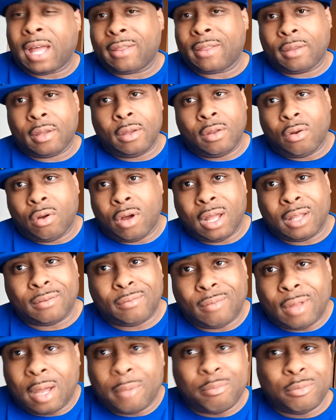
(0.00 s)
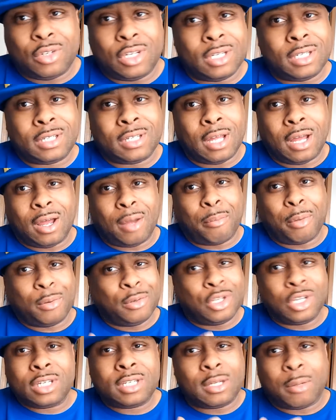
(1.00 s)
I'm just
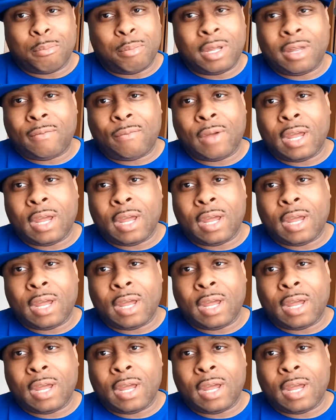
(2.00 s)
a big